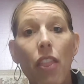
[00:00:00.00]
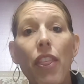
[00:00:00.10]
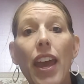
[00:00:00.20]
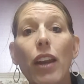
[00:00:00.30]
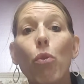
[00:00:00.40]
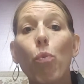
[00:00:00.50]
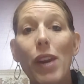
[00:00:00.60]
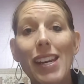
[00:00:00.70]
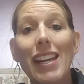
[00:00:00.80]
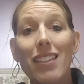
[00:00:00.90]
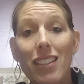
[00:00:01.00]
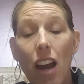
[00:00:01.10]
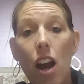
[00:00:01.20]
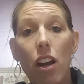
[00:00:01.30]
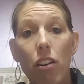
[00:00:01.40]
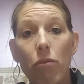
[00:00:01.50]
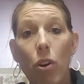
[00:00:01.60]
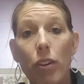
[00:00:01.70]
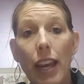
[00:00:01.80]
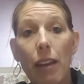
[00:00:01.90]
then we need to talk,
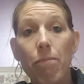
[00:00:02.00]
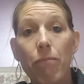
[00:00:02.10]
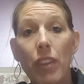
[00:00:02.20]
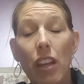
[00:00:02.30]
okay?